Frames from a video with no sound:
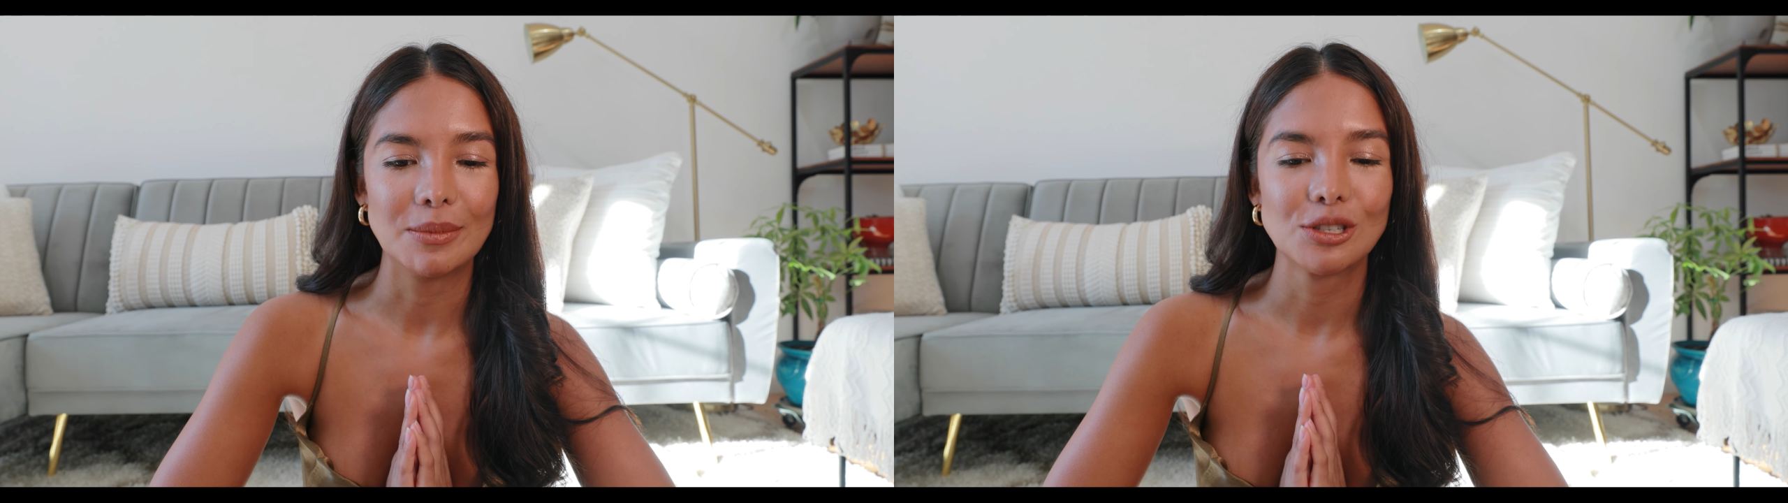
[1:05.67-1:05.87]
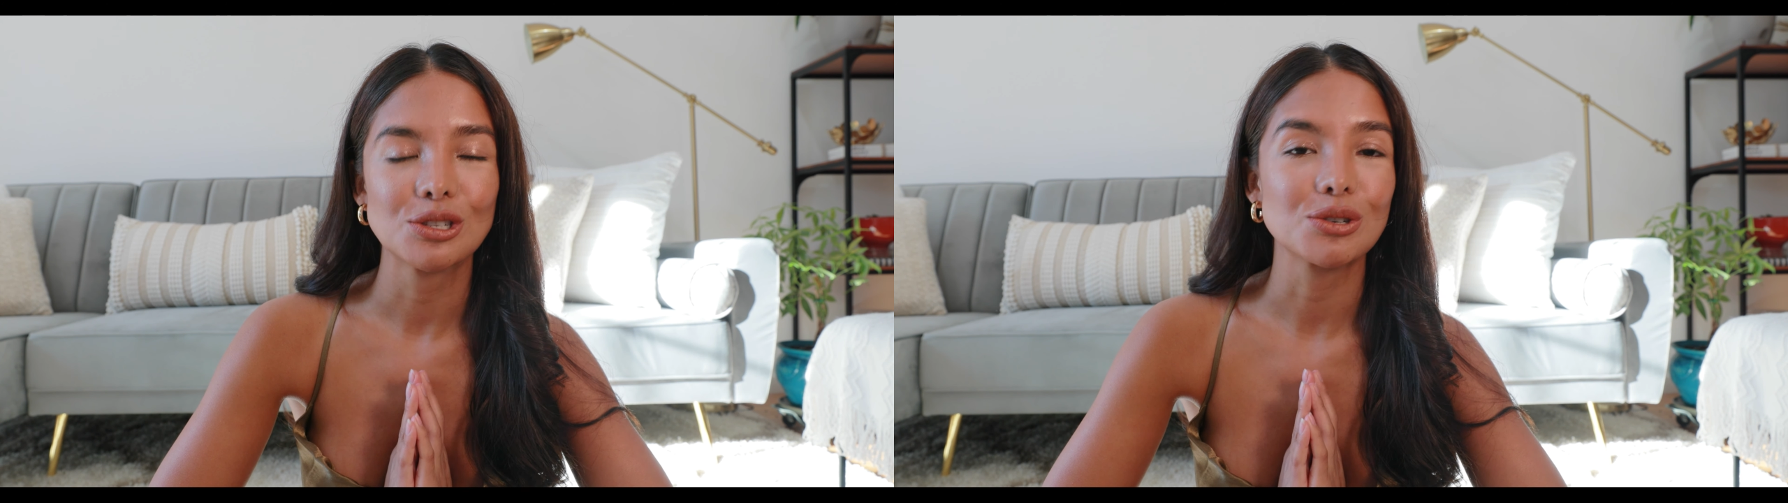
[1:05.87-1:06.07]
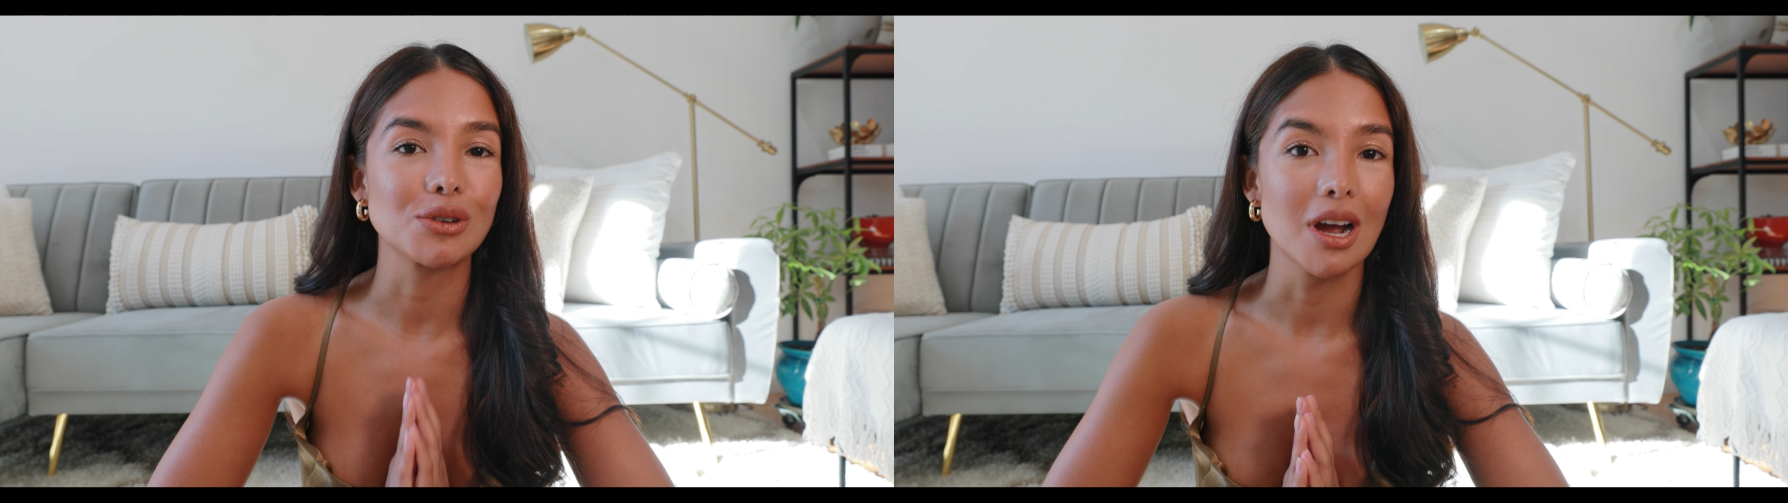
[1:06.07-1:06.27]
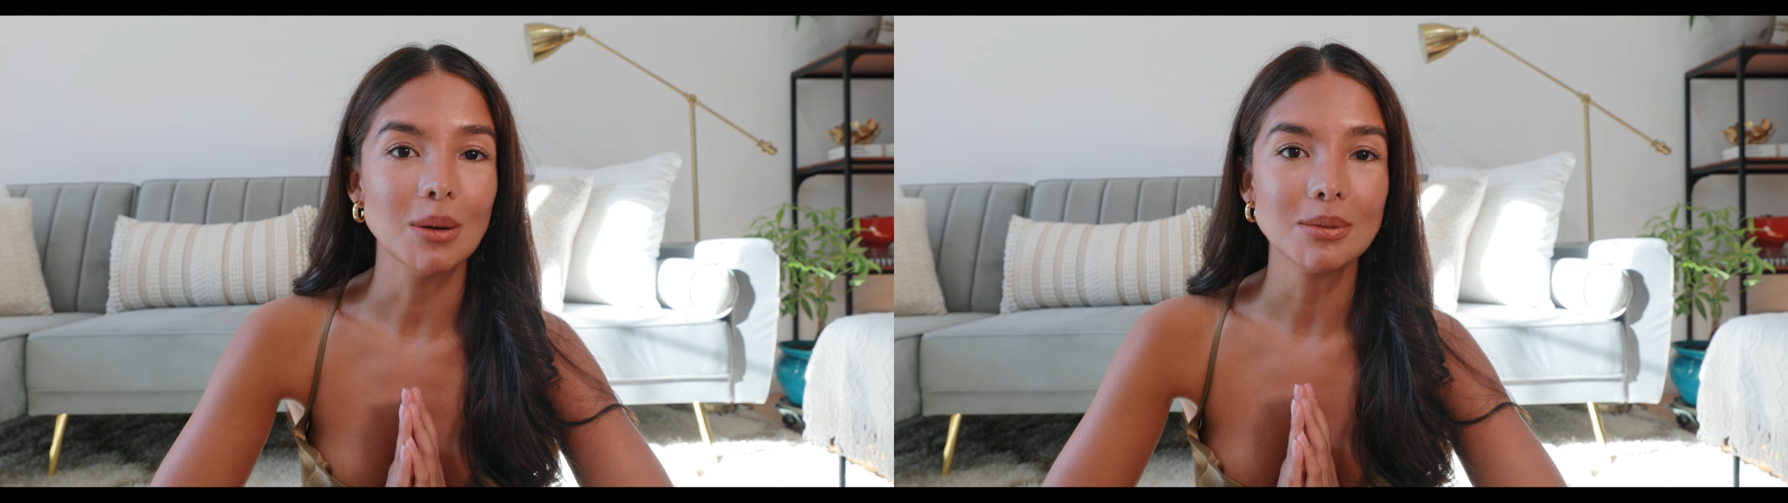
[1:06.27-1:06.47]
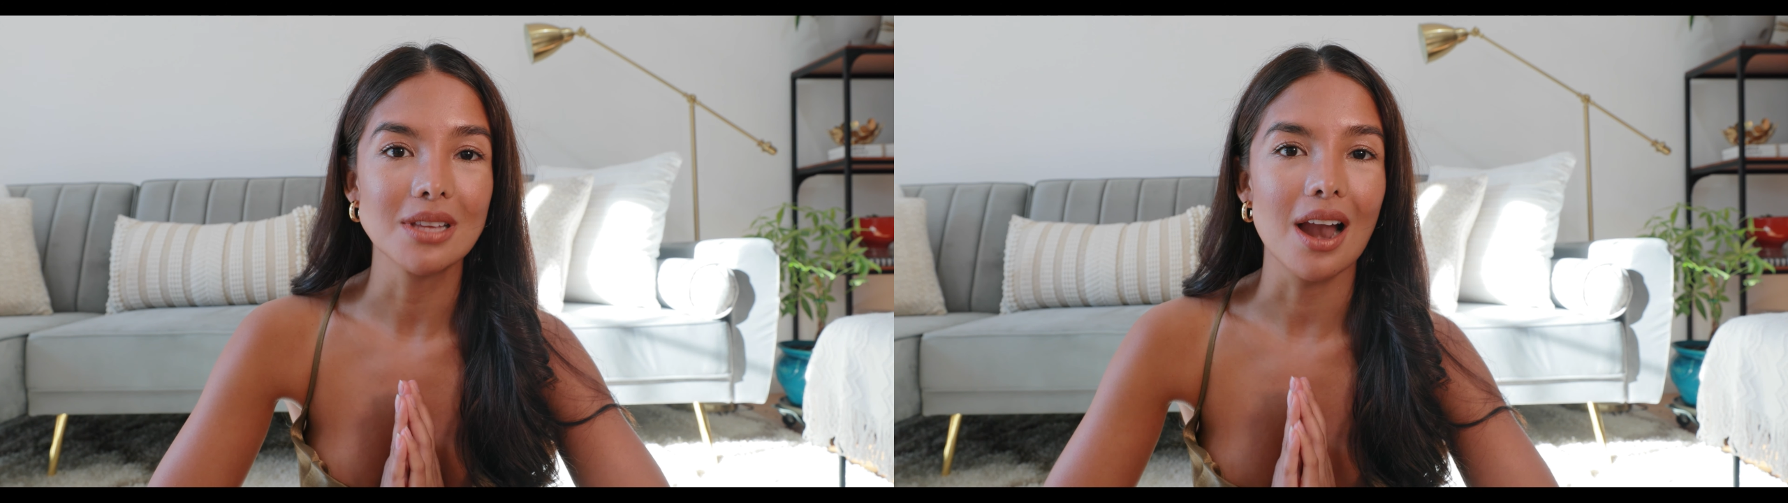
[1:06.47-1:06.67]

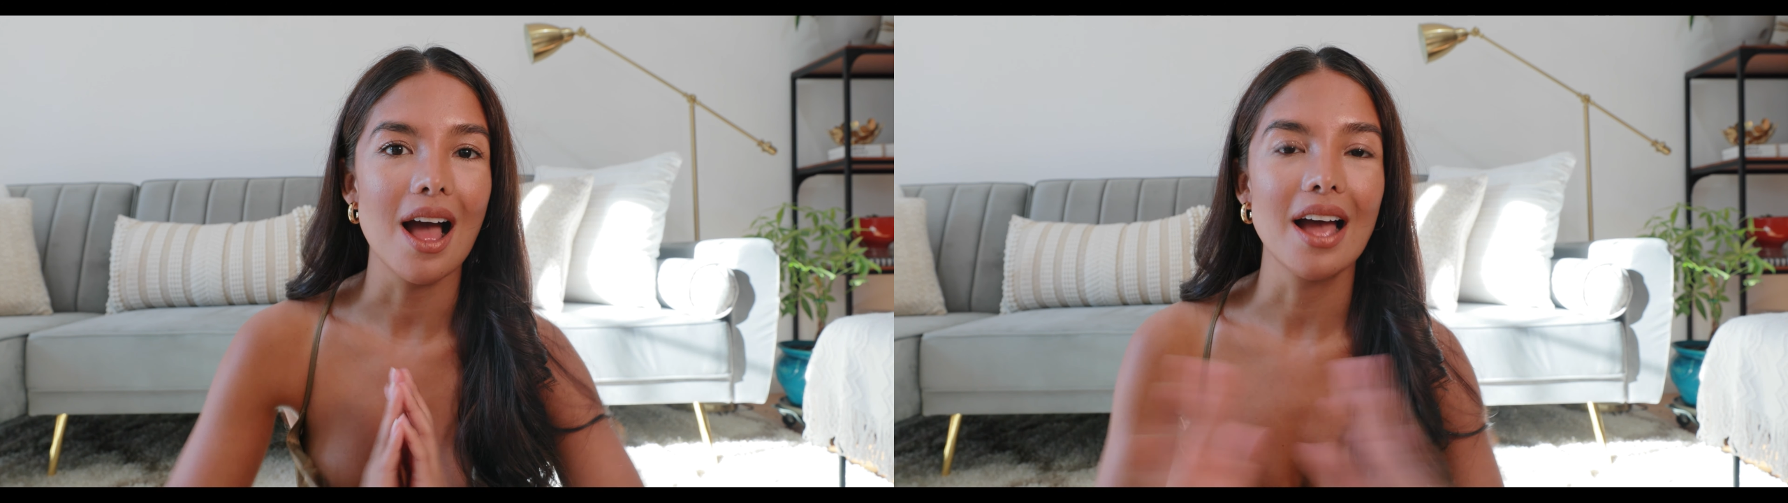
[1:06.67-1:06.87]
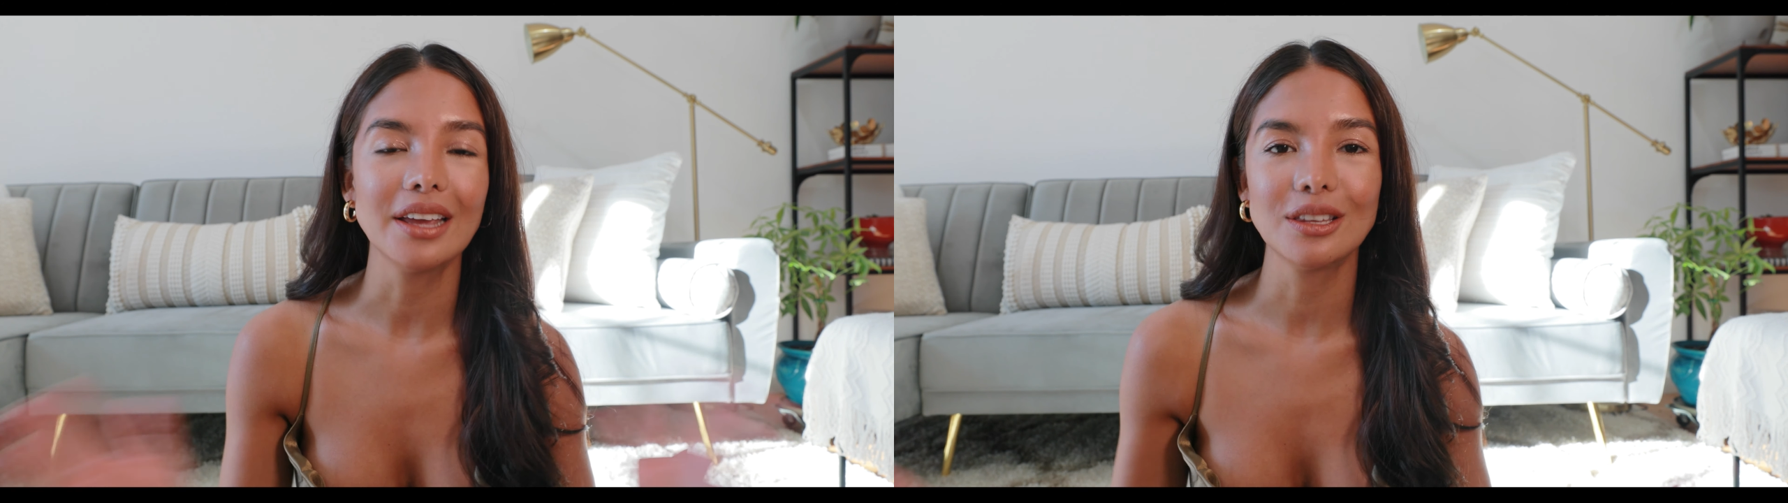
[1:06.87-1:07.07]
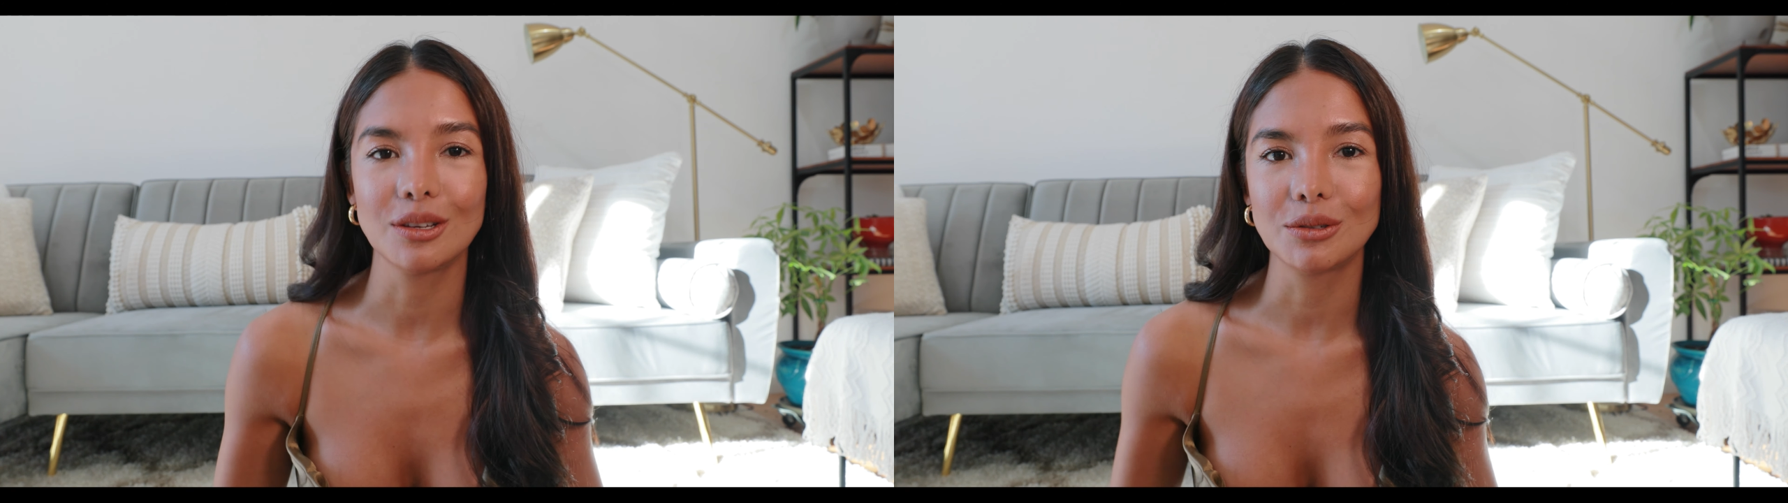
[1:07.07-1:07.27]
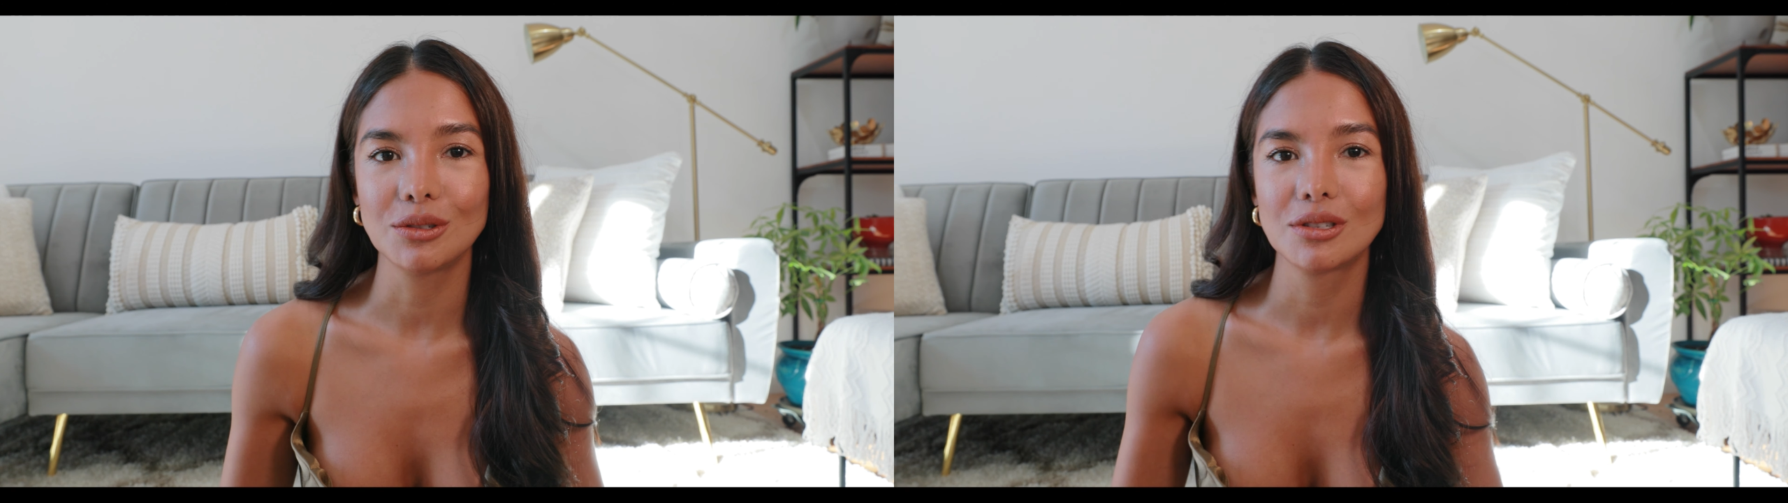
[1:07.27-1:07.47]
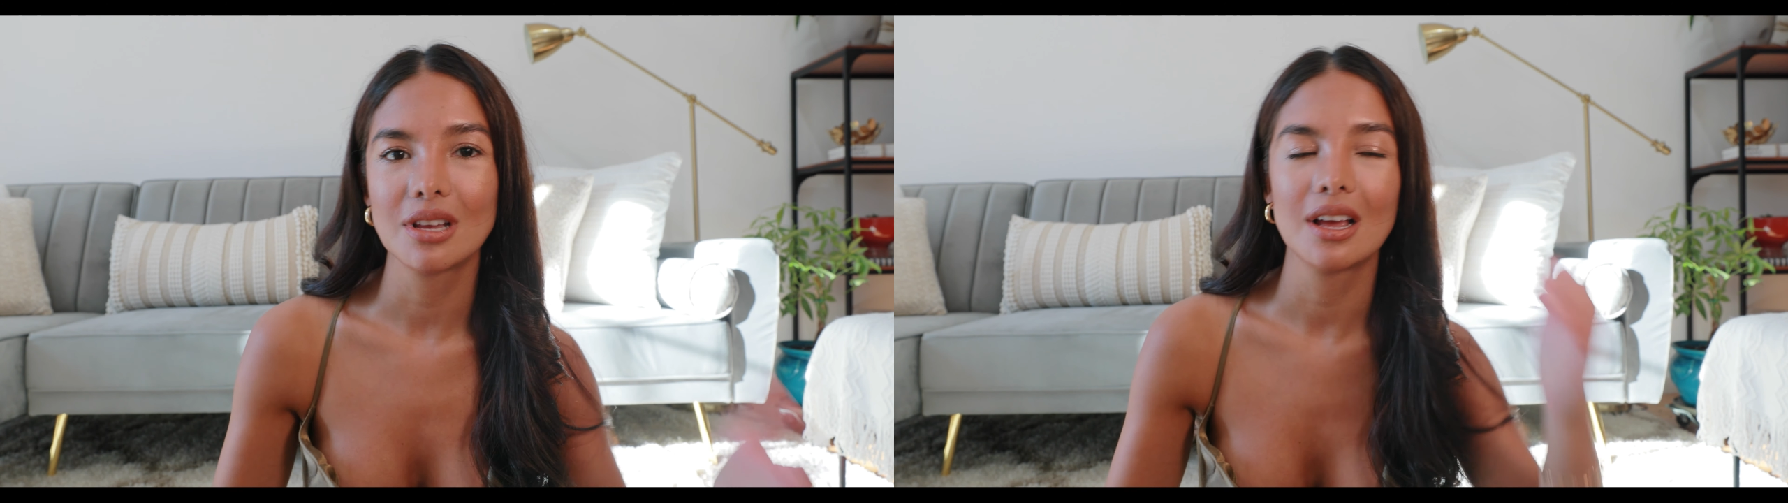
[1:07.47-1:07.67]
scrubs that I
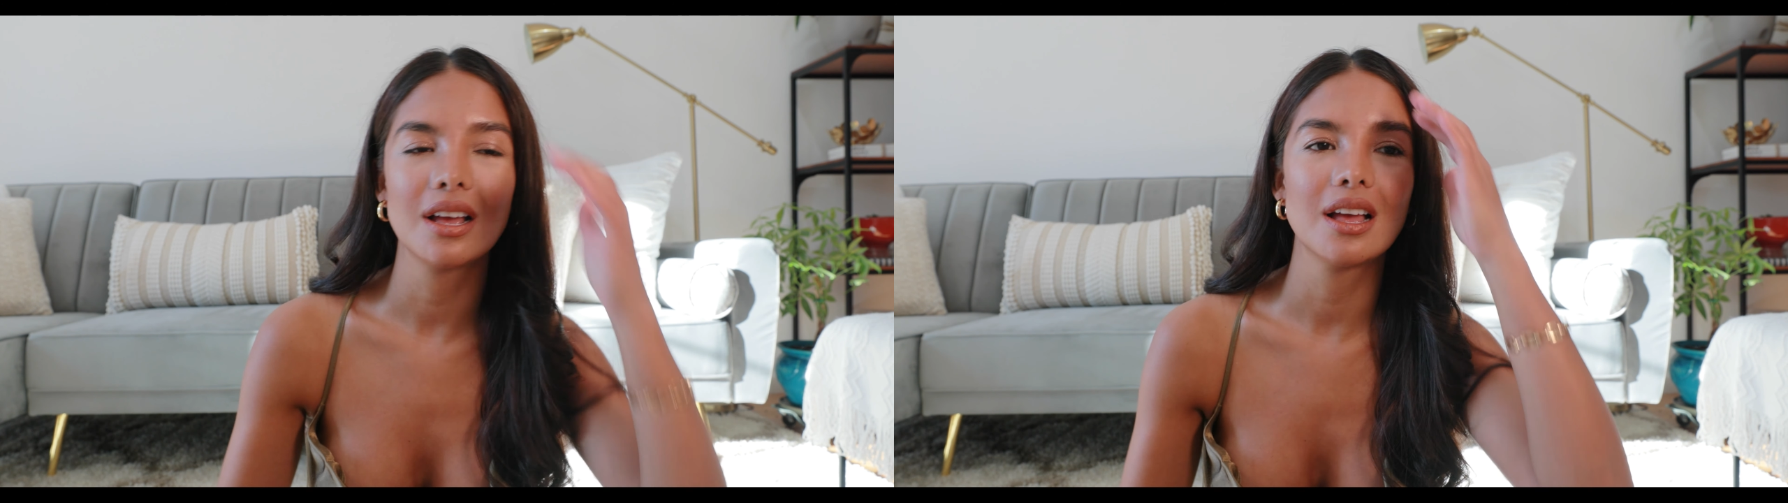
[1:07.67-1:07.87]
use,